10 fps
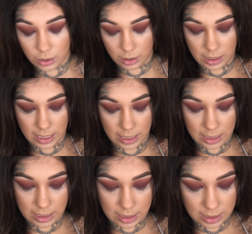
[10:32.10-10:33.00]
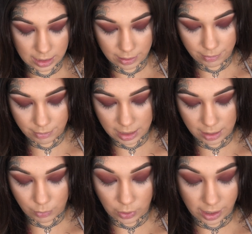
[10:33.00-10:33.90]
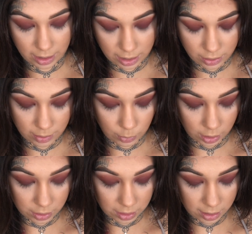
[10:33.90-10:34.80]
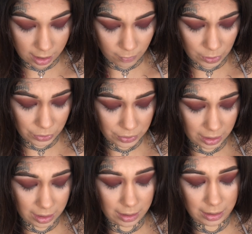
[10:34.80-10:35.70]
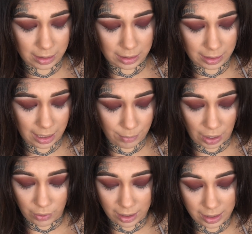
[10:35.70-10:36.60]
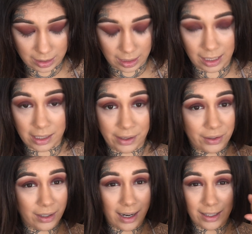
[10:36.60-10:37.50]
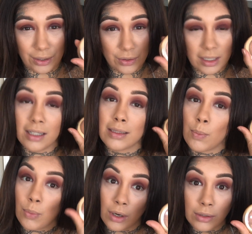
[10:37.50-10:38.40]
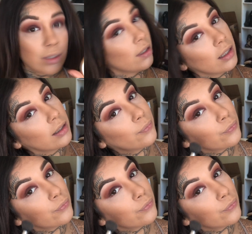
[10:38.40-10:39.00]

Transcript: to take my Mariah Carey bronzer. I've been using this since it came out. It's a highlighter. I use it as a bronzer.